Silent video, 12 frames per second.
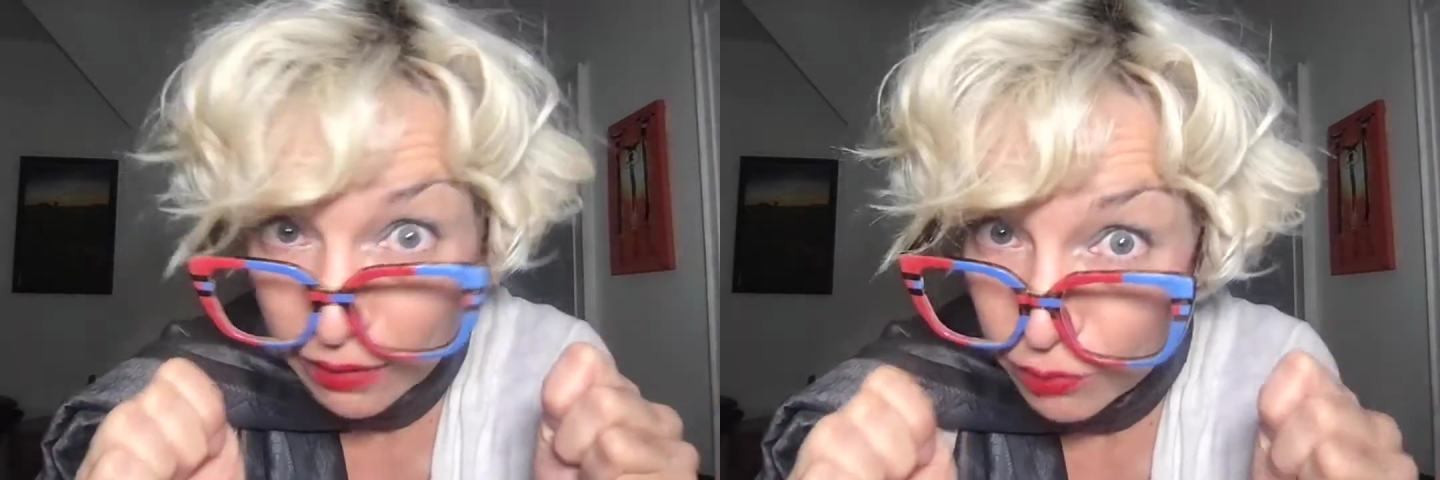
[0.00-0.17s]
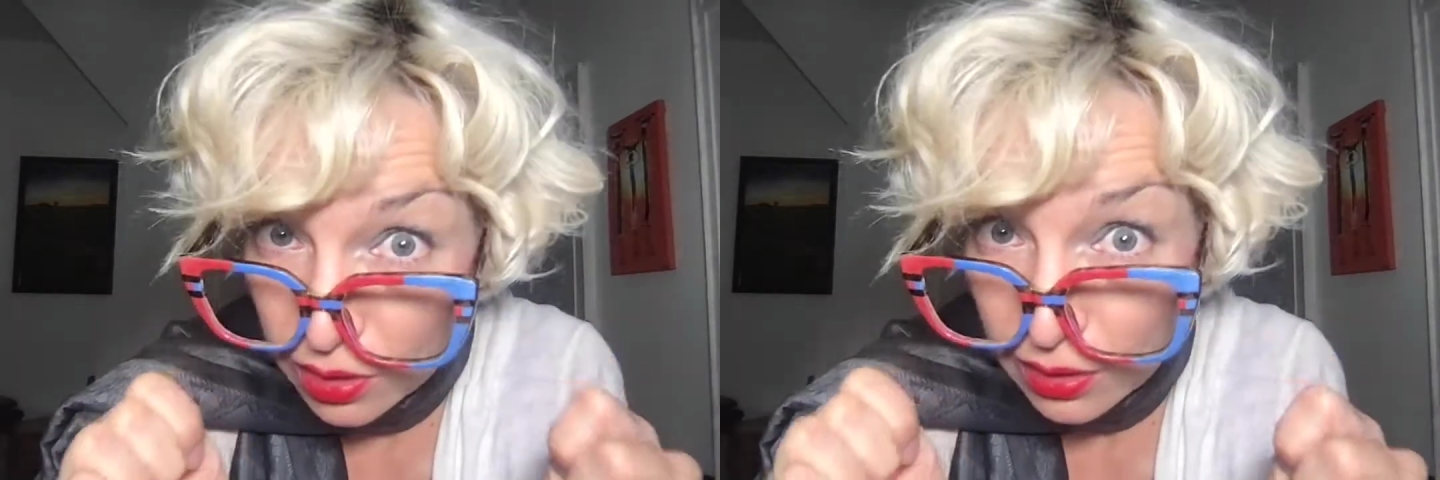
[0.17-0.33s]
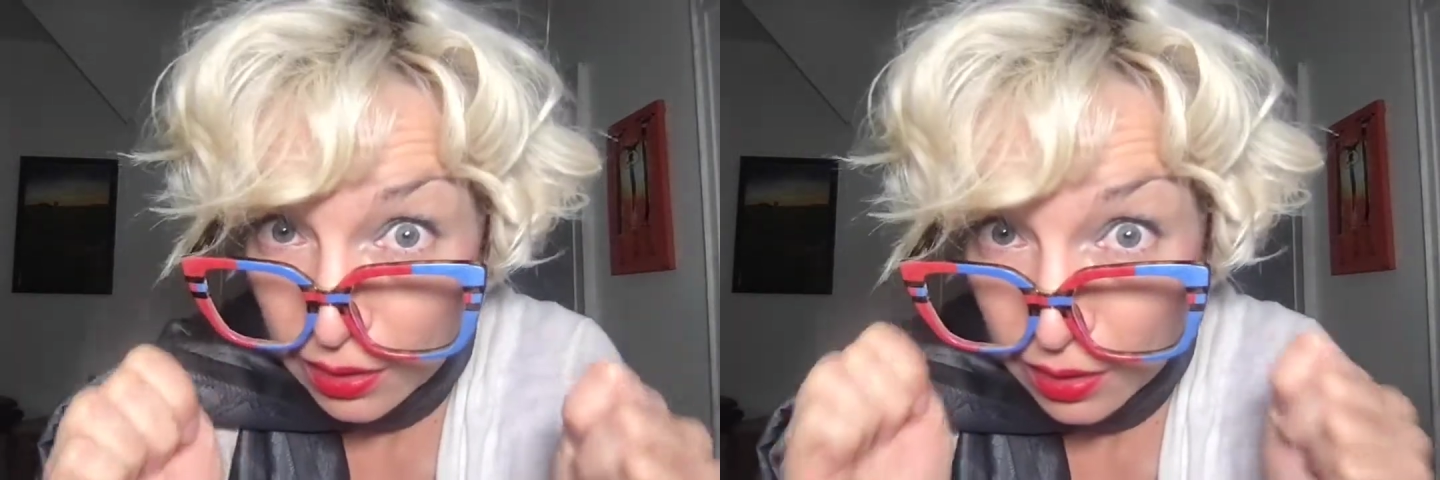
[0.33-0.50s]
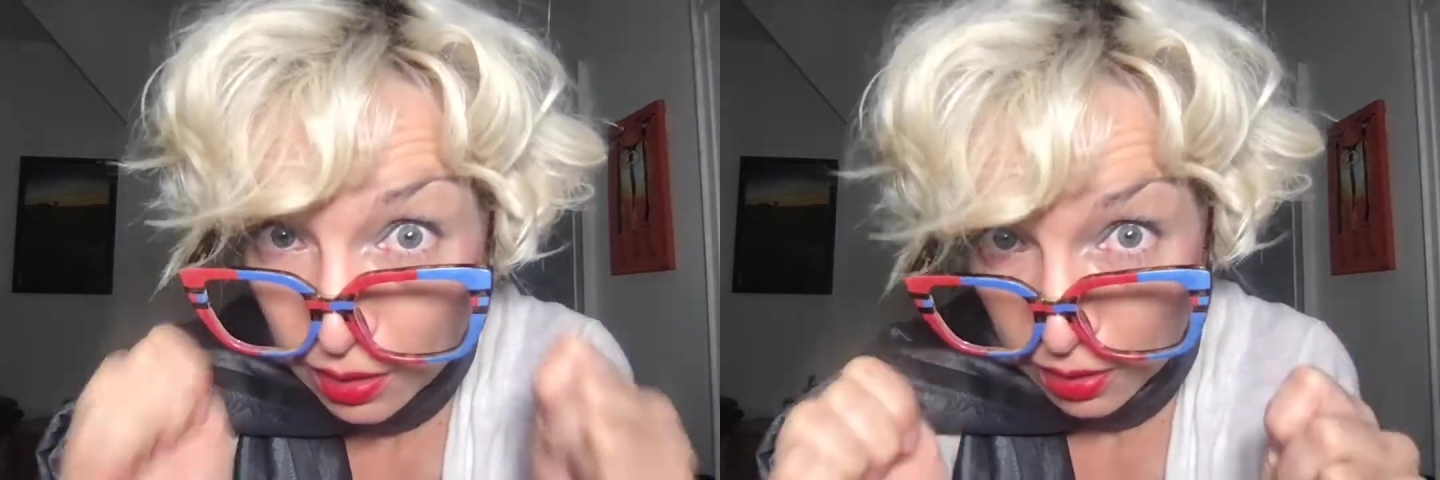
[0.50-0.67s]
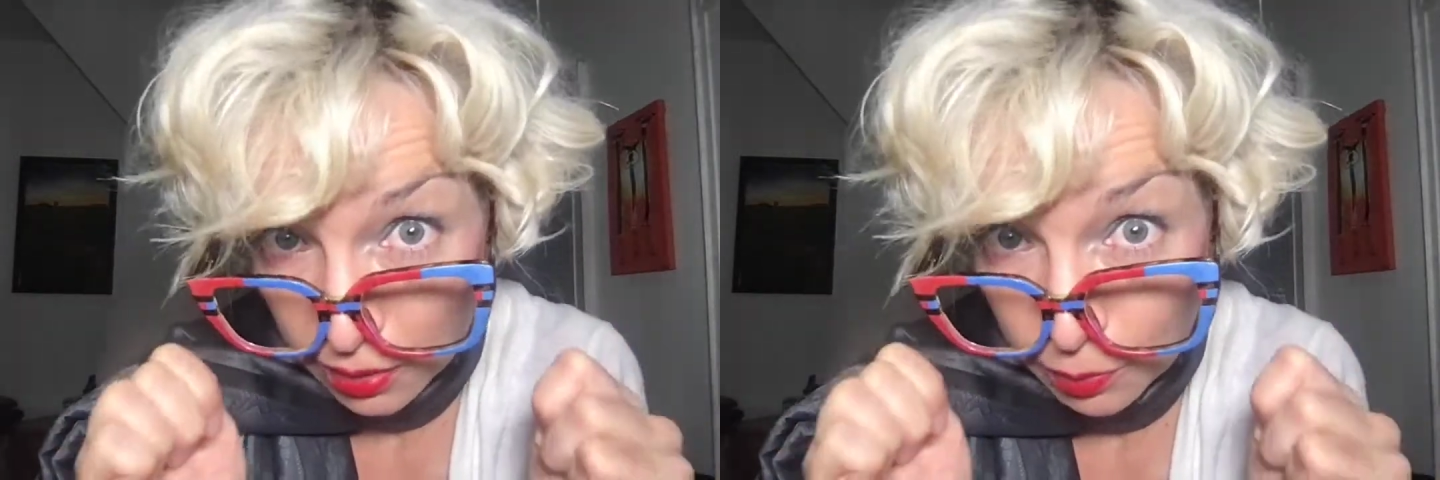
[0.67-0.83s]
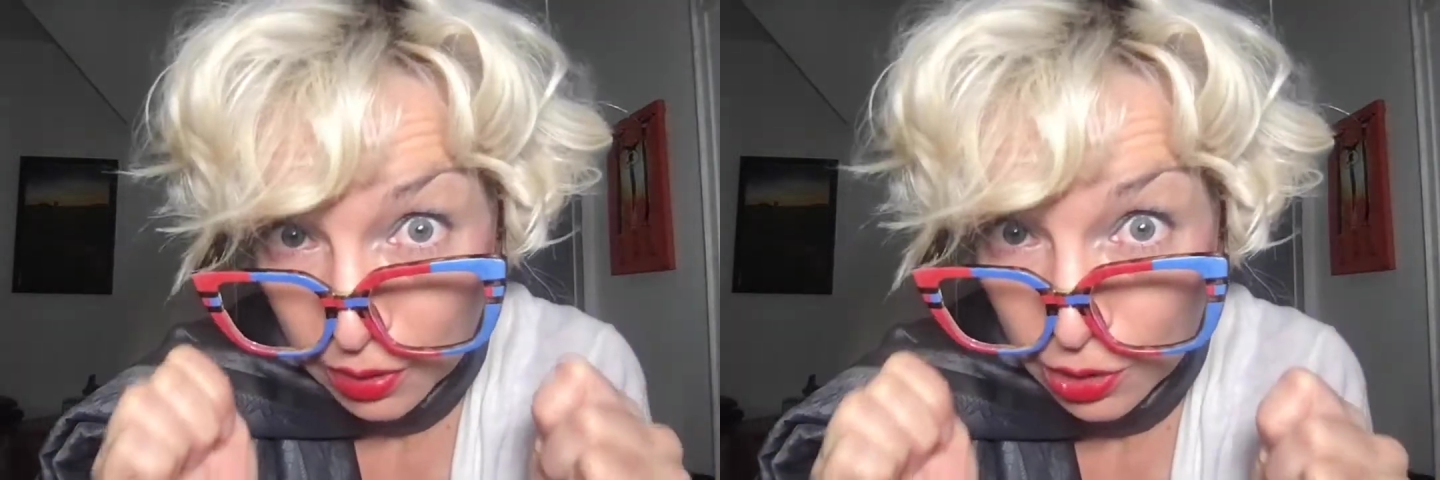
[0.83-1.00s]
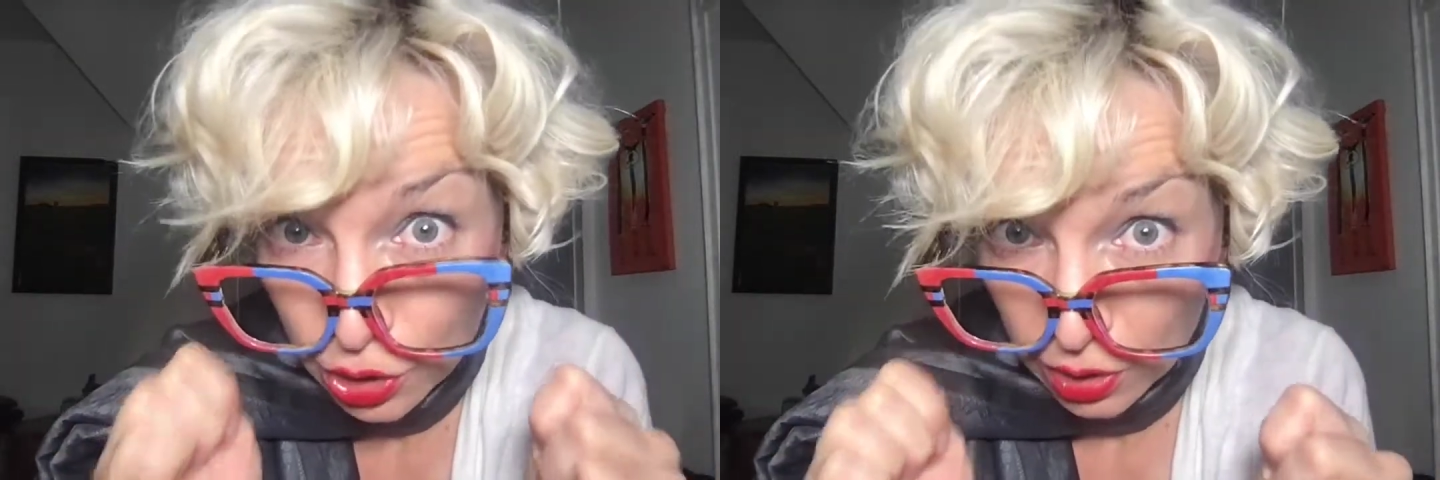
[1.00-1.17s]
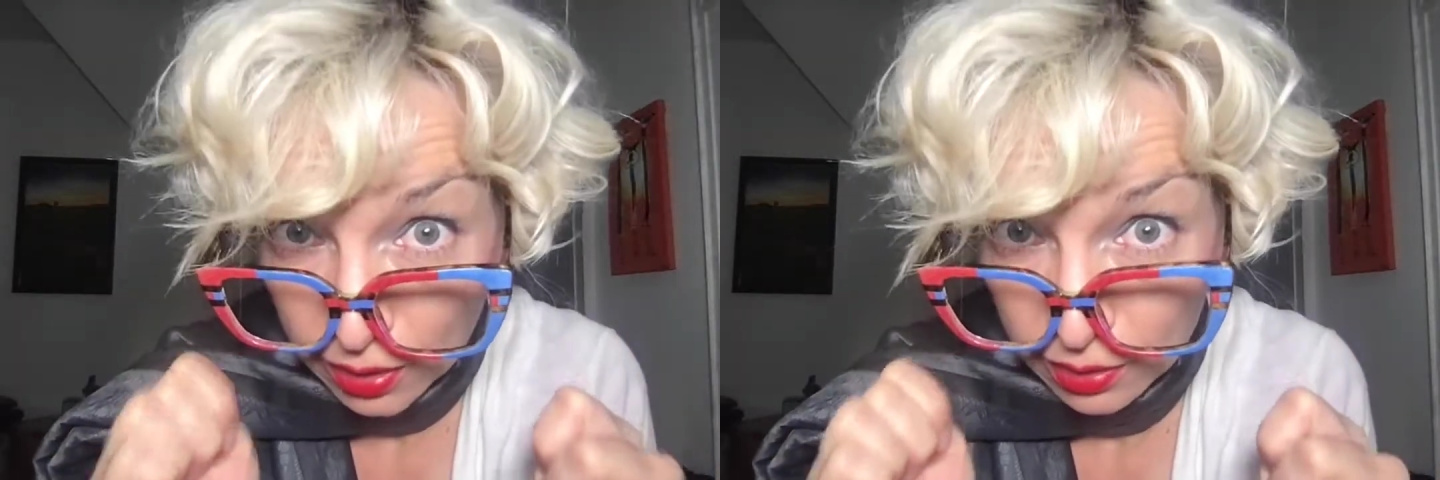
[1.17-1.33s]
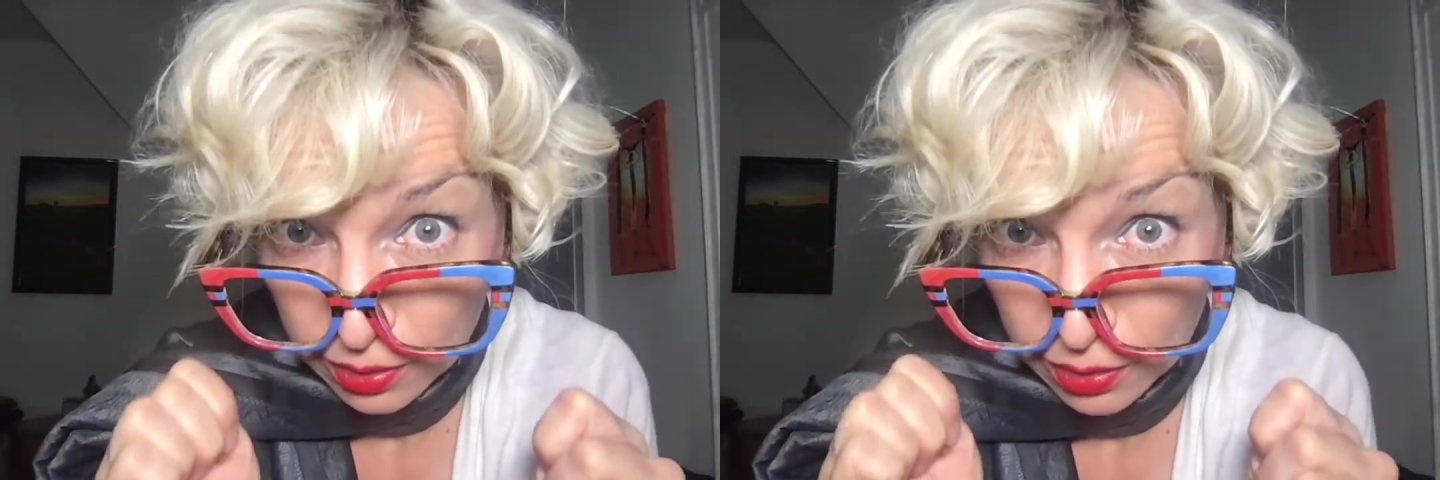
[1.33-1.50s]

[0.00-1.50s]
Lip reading: I would really appreciate